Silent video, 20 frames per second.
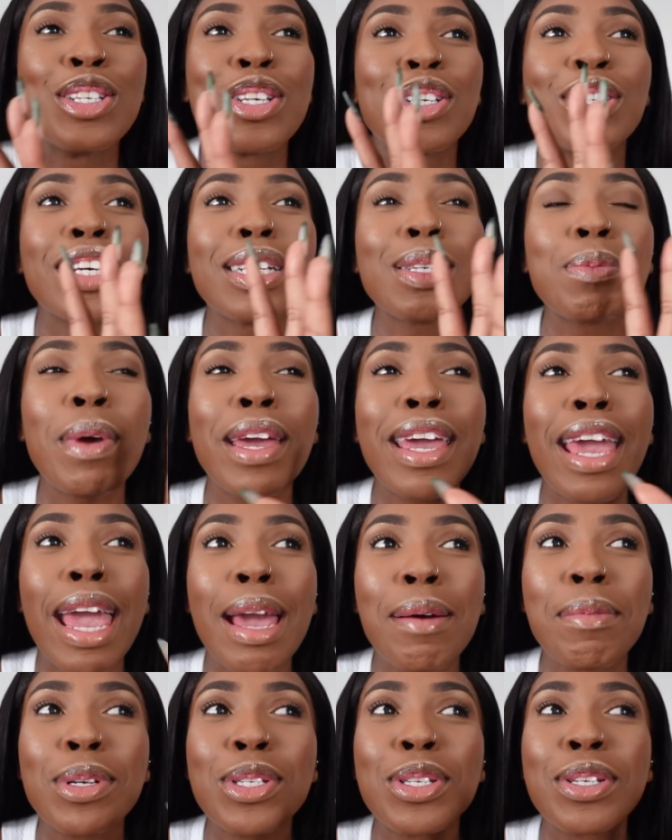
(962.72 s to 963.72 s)
So just being
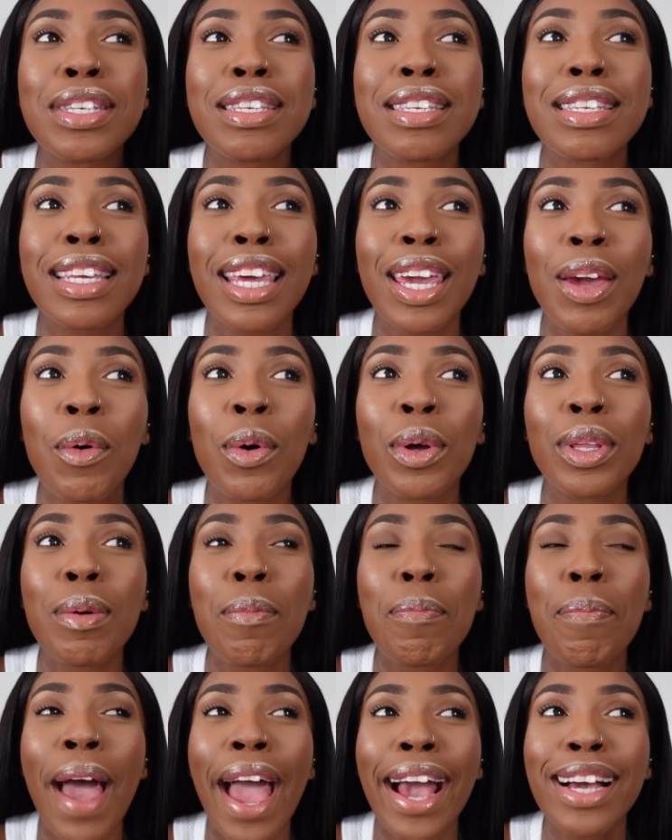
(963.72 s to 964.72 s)
able to see all
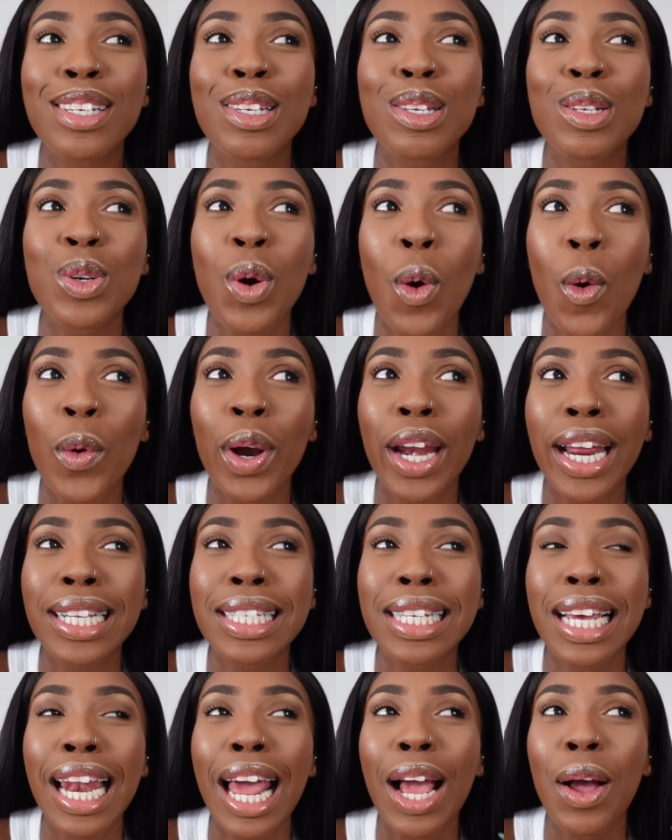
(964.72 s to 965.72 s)
the backstory
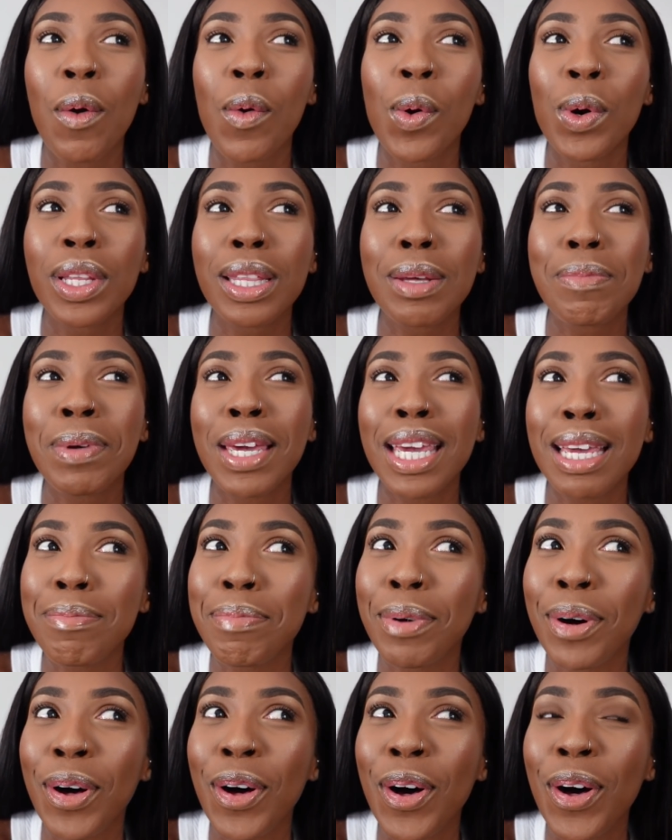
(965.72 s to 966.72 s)
to like all the
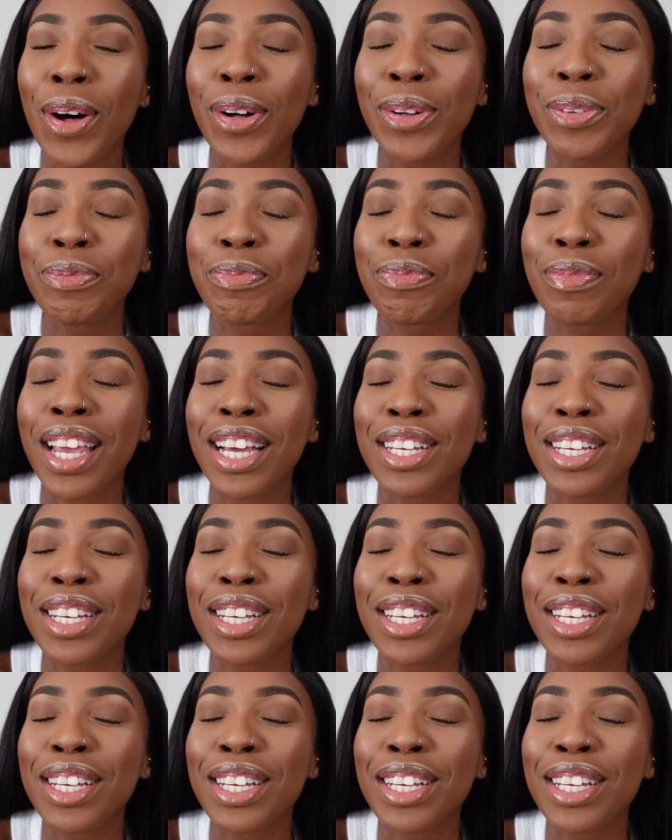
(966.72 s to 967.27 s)
people,